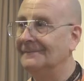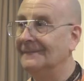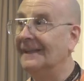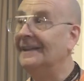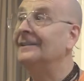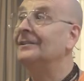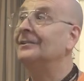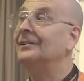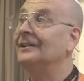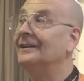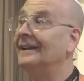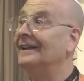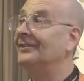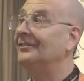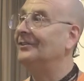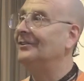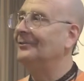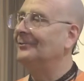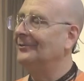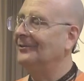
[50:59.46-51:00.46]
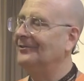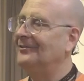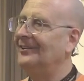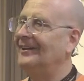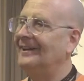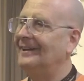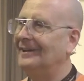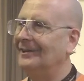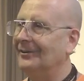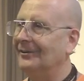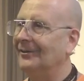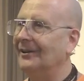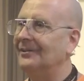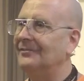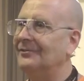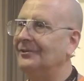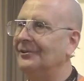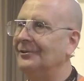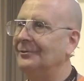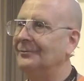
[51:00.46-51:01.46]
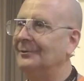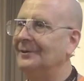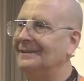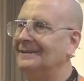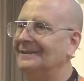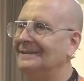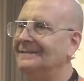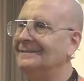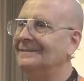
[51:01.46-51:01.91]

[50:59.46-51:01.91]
Inclination toward chanting. Oh, that's a good one.